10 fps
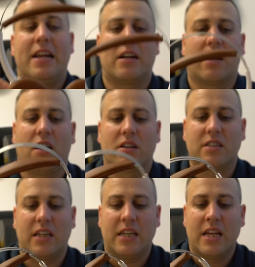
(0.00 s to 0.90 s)

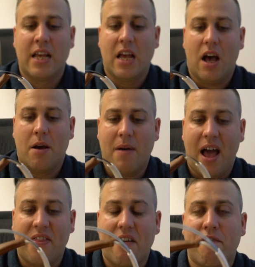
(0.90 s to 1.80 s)
classy.
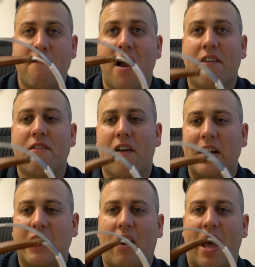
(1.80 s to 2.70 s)
And they're very, very
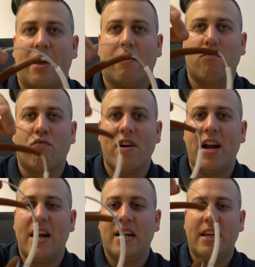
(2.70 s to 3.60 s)
light.
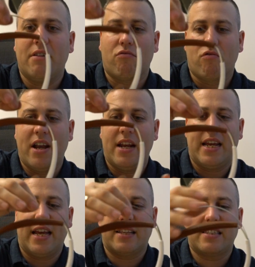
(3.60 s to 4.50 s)
Really,
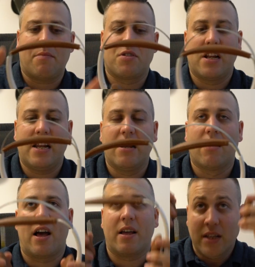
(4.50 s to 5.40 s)
really exceptionally
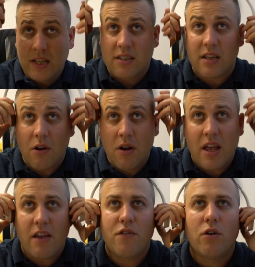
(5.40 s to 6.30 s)
light. So
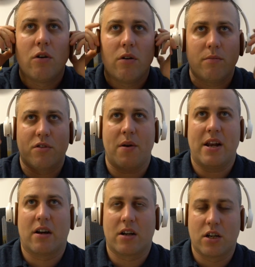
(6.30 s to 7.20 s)
if you're doing
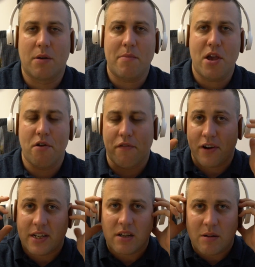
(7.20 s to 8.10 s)
like a commute, for
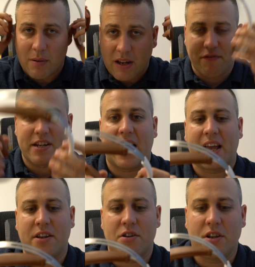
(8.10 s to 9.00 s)
example, every
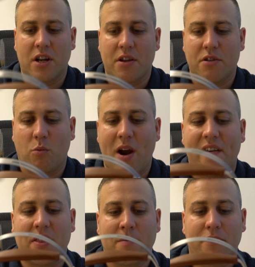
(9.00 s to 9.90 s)
day, and you know you're
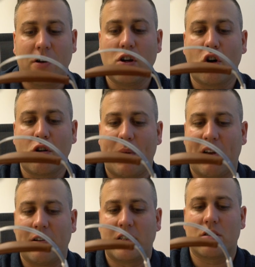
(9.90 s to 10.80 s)
wearing them for long
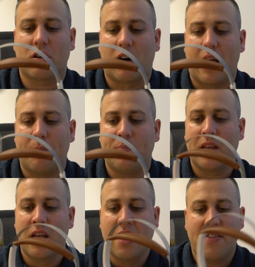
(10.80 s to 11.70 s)
periods of time,
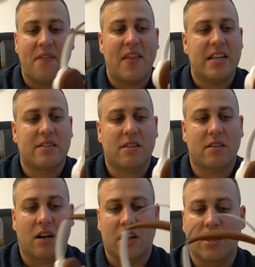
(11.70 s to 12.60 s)
then these
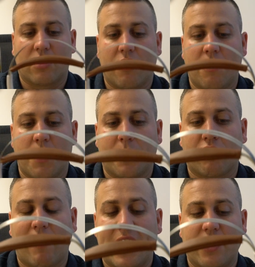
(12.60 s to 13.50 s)
are going to do you a
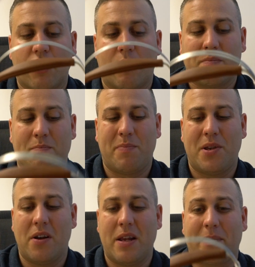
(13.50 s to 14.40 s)
great job,
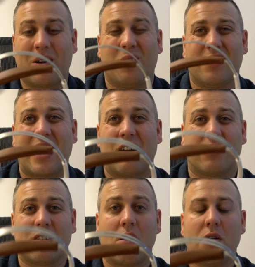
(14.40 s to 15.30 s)
purely because they are
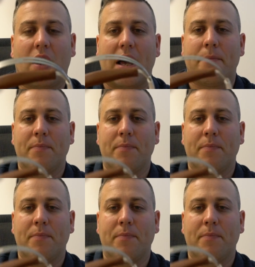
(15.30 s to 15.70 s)
so light.